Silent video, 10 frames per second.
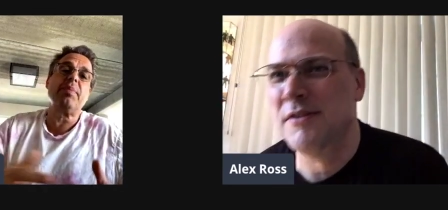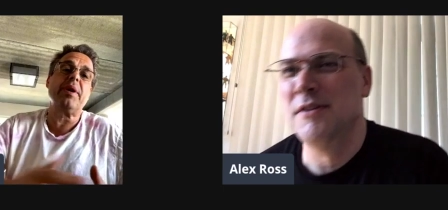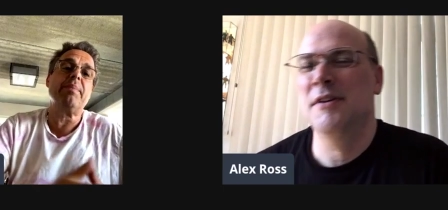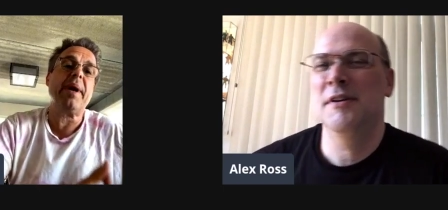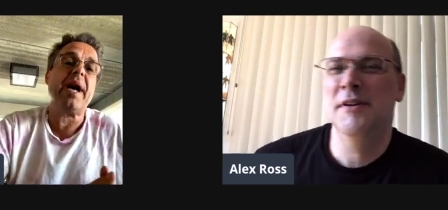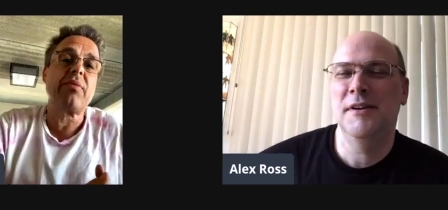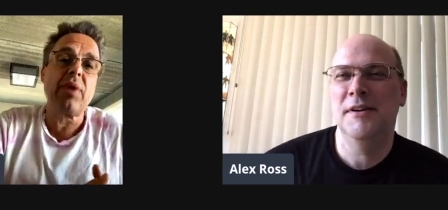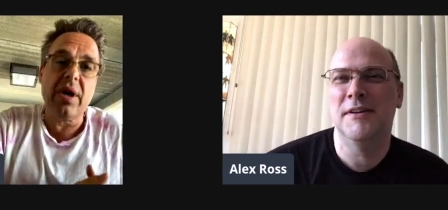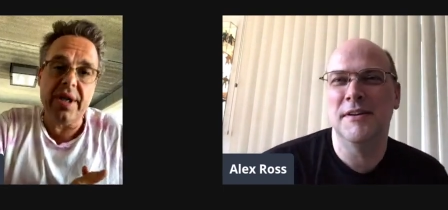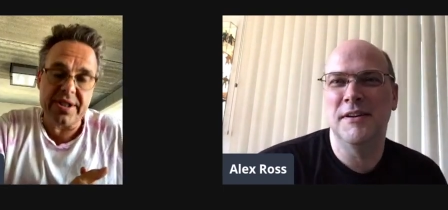Speaker 1: bit of
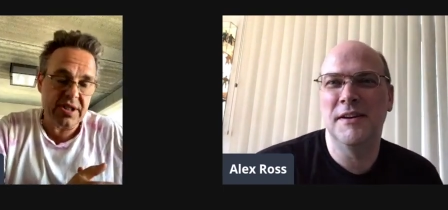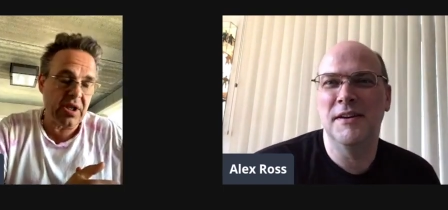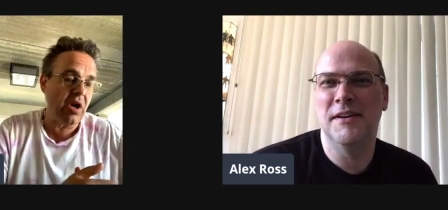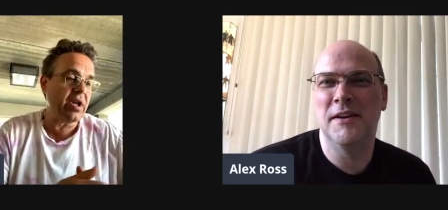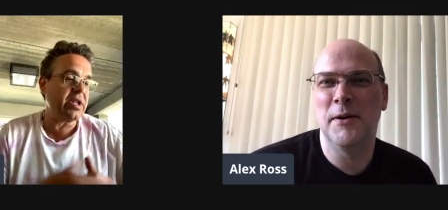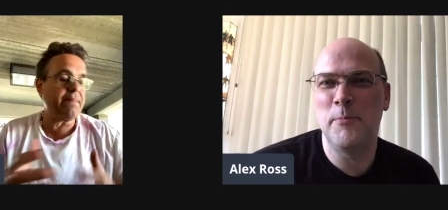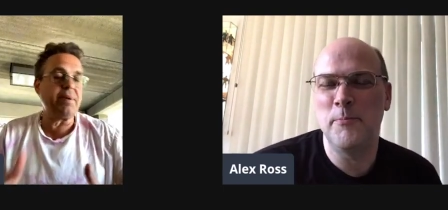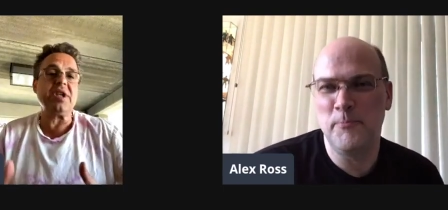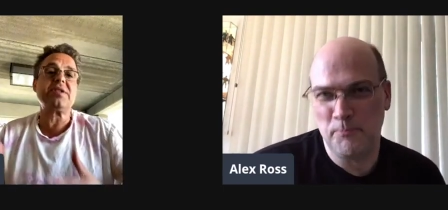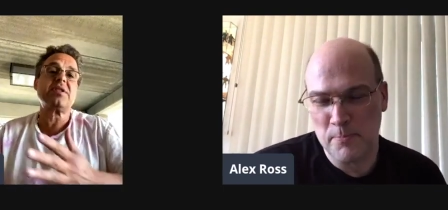background. It started, the
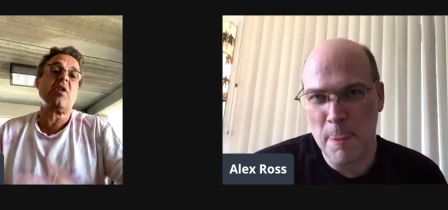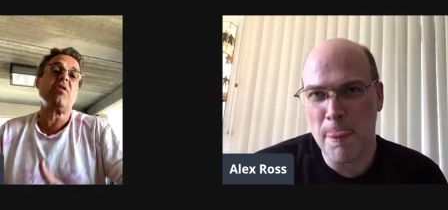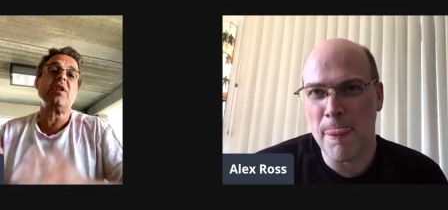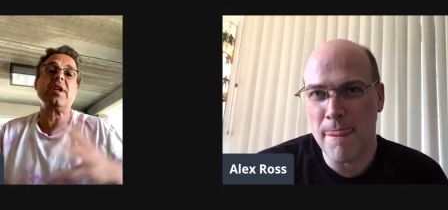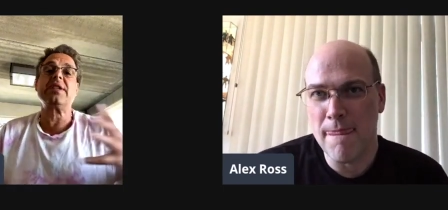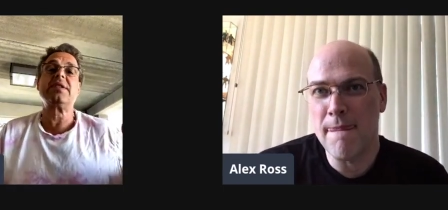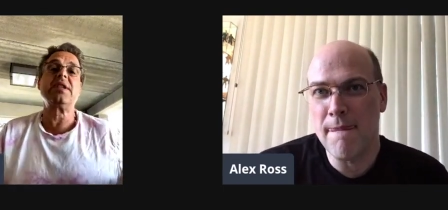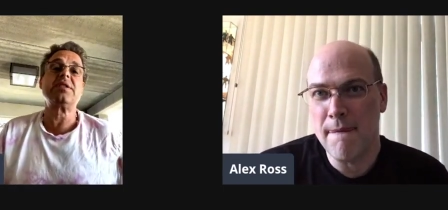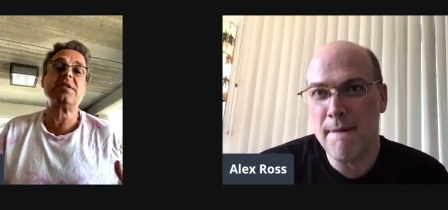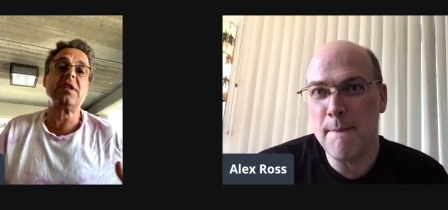piece started as
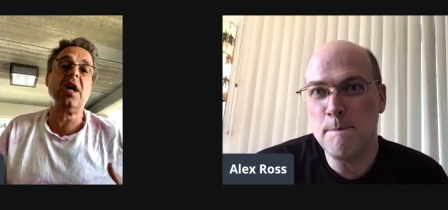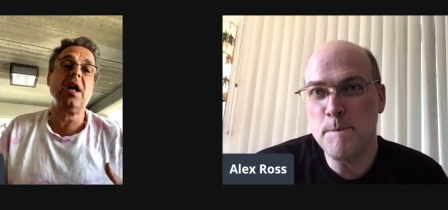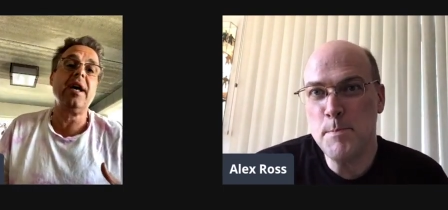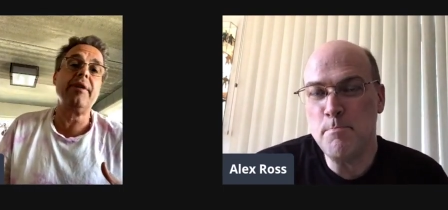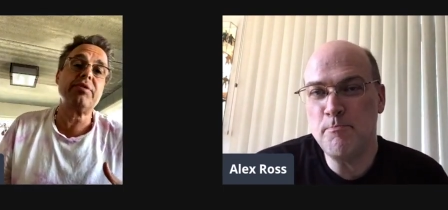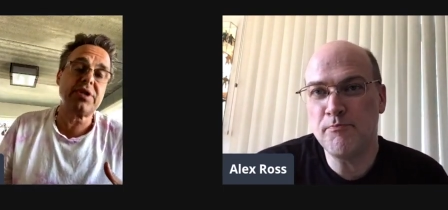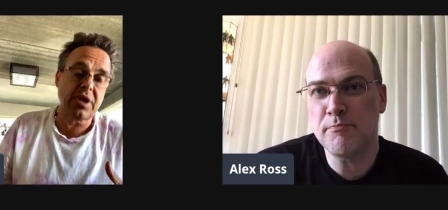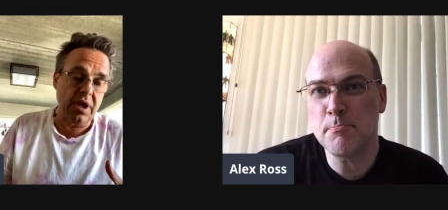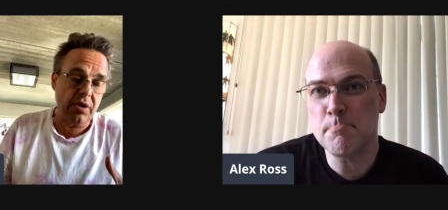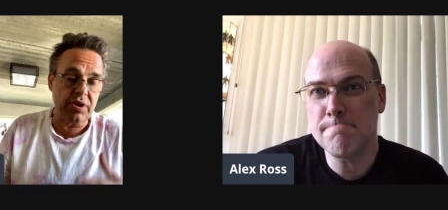this, uh, it was a,
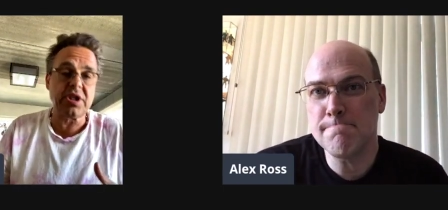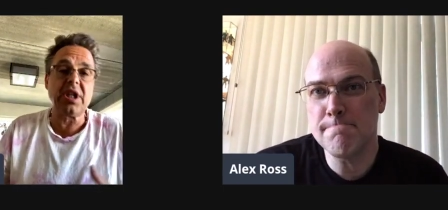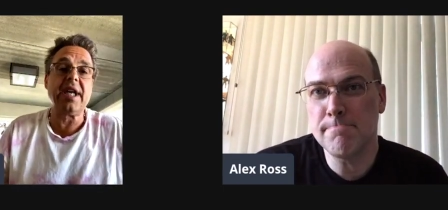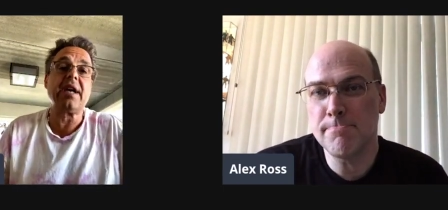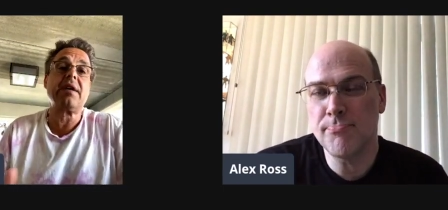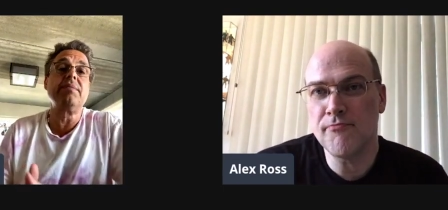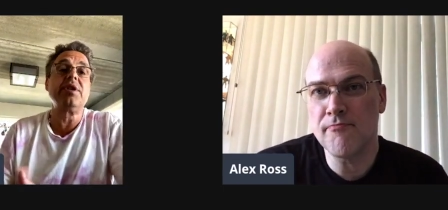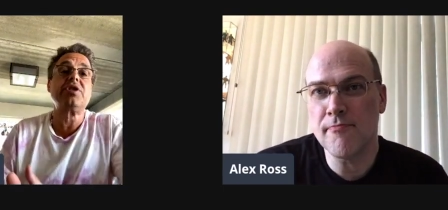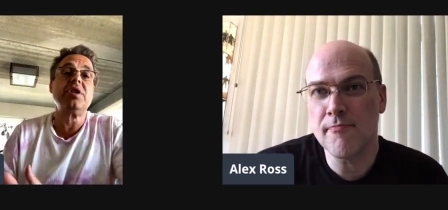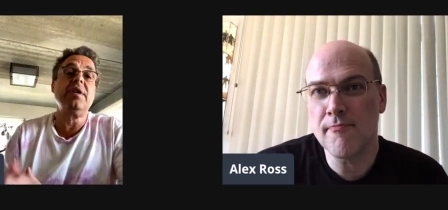originally a
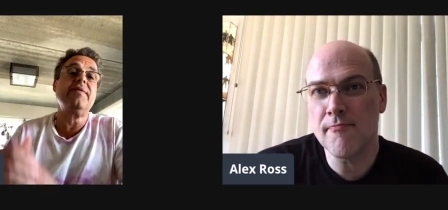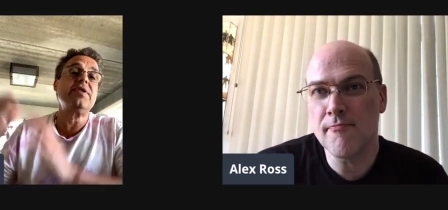commission of